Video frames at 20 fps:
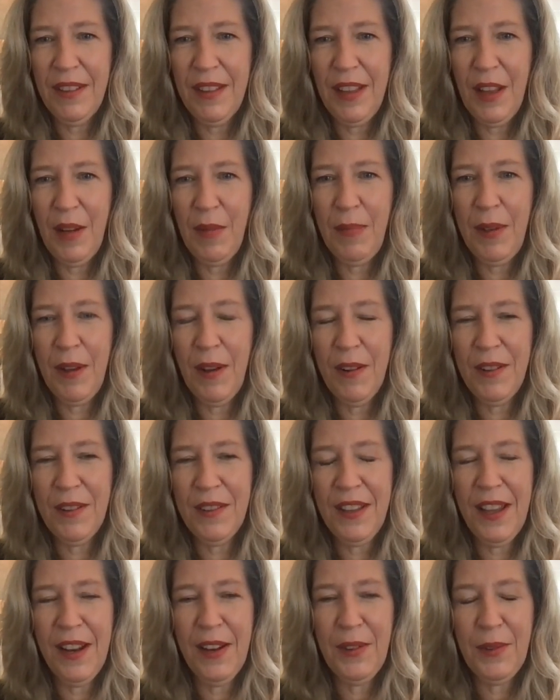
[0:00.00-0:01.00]
NPR
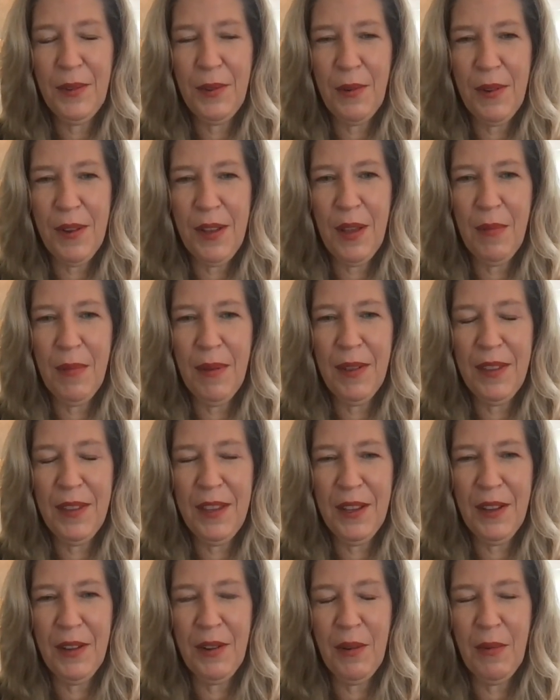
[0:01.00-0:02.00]
just had a story about the
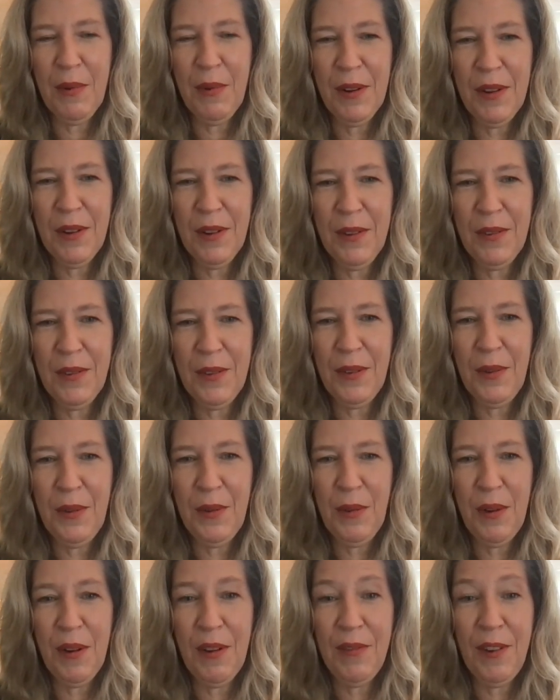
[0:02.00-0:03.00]
younger workers
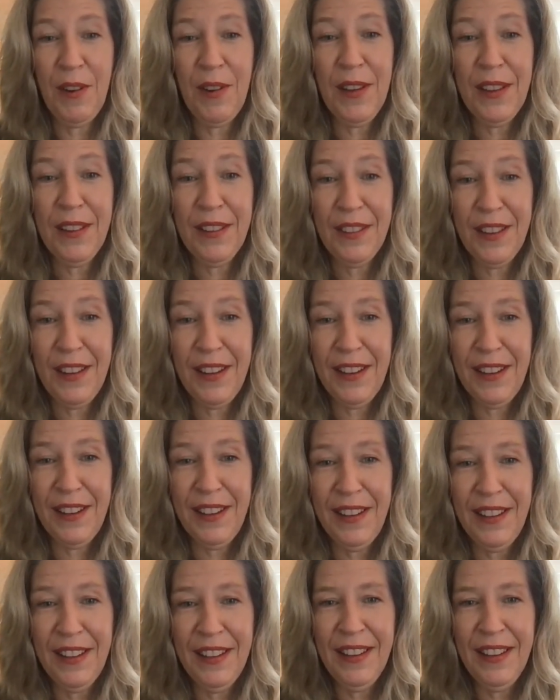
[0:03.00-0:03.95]
who are very excited.